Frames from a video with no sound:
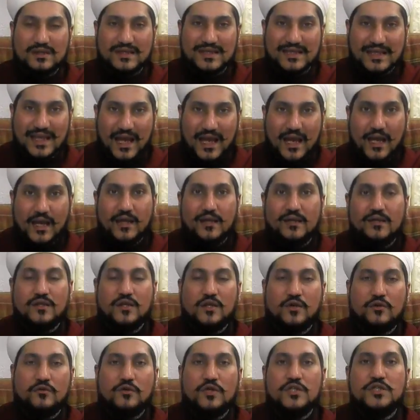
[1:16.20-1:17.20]
the aim,
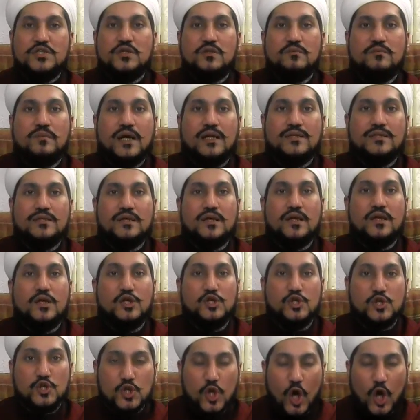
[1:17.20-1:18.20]
the original matter,
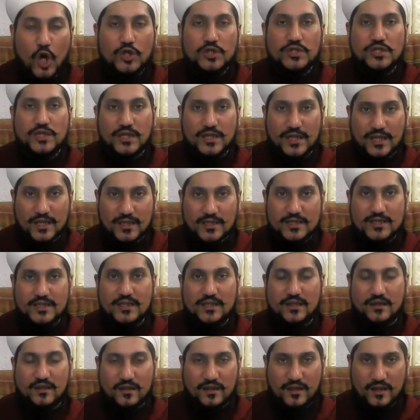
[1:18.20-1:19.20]
not
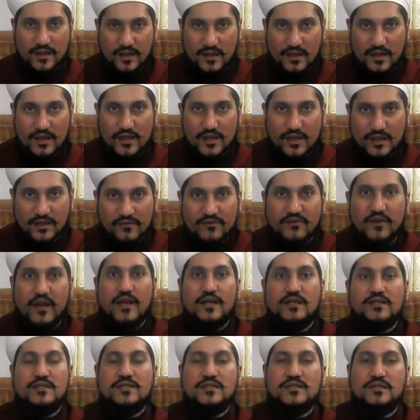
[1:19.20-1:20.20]
its
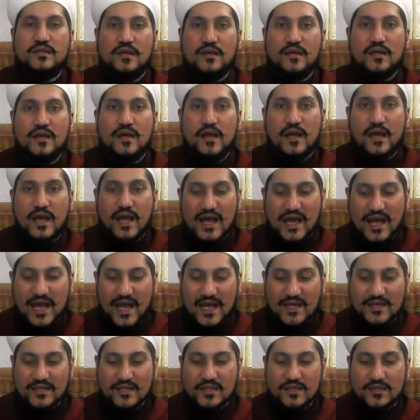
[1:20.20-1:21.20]
effects,
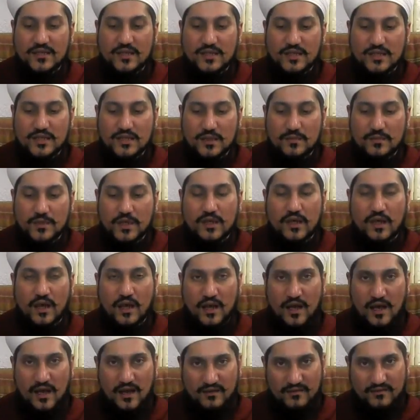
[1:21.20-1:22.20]
enter the stomach
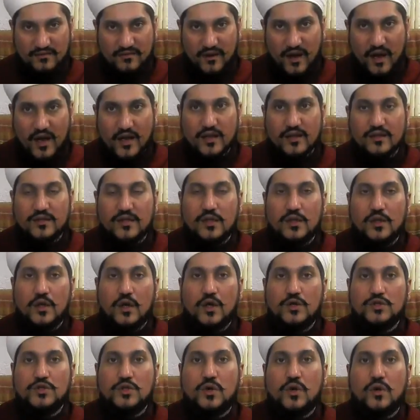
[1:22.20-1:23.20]
via the
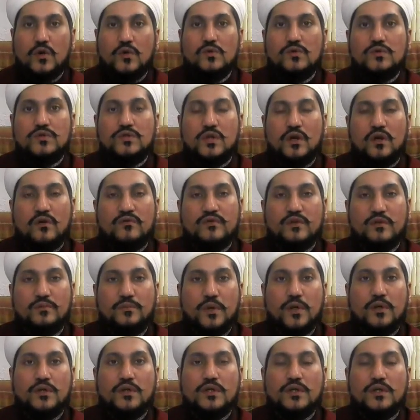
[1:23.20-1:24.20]
large holes of the
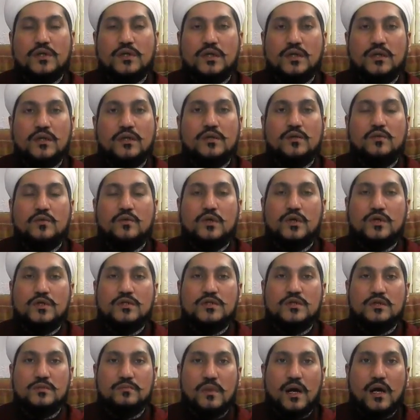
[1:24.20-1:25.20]
body, in other
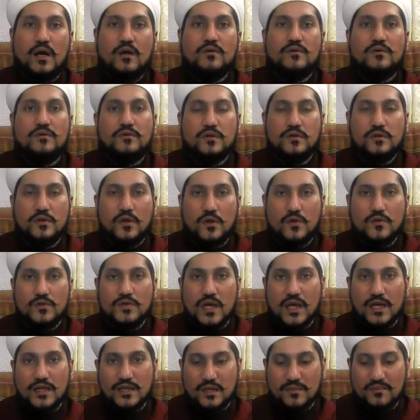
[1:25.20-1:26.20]
words, the mouth, the
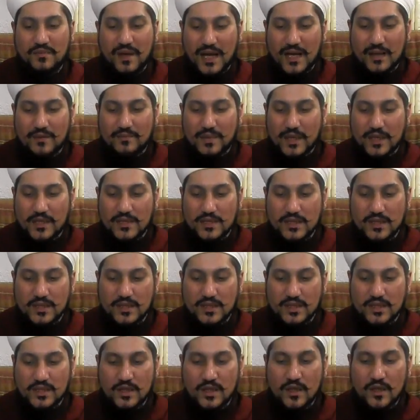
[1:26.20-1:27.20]
nose, and the back
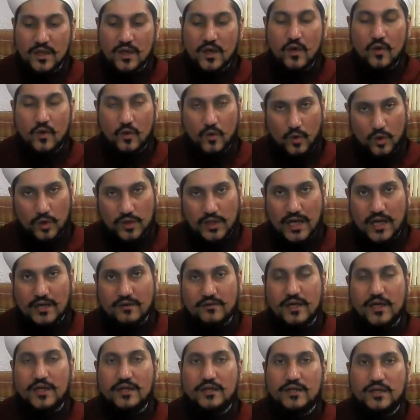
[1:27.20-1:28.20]
passage, or
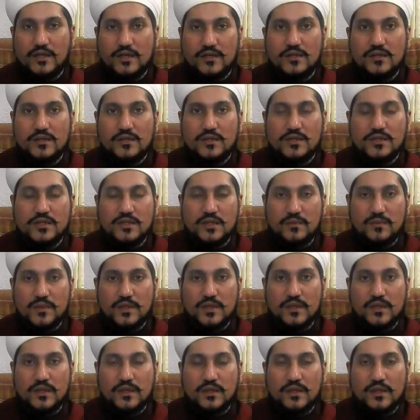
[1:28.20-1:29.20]
directly into the
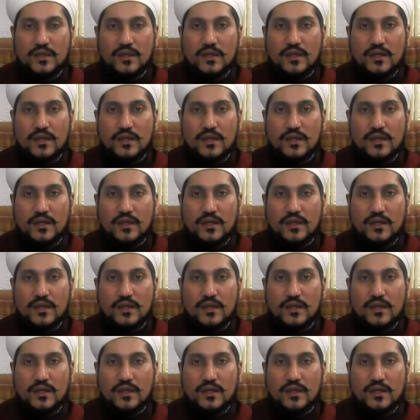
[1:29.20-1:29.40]
stomach.